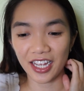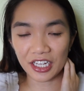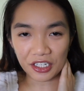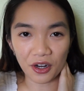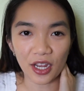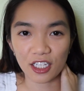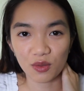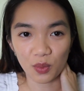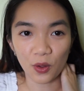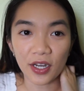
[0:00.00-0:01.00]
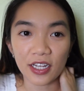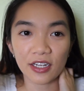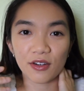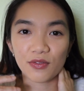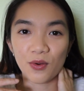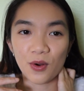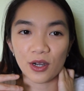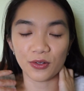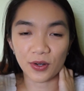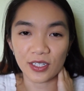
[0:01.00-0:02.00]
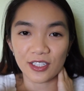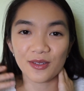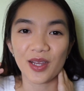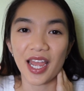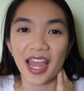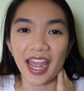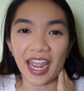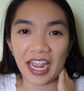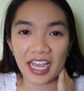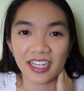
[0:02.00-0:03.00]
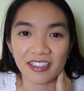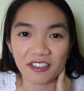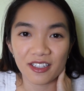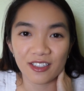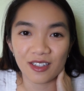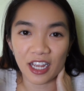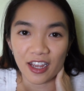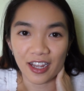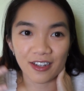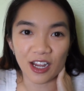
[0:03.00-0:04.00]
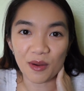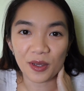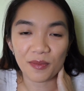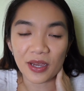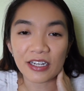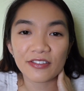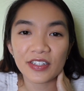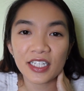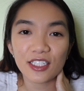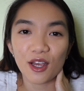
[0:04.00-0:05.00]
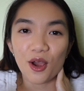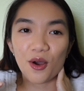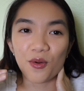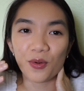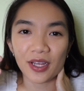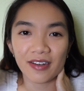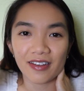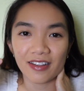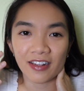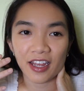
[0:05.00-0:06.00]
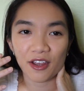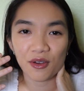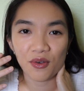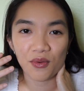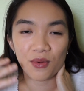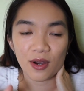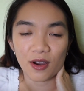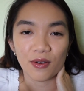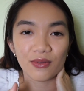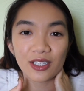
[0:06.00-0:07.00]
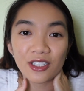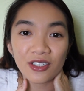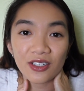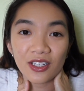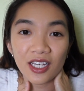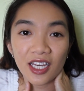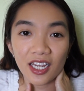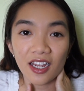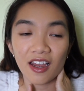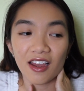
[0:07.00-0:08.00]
you know, exploited for tourism and economic benefit when they were originally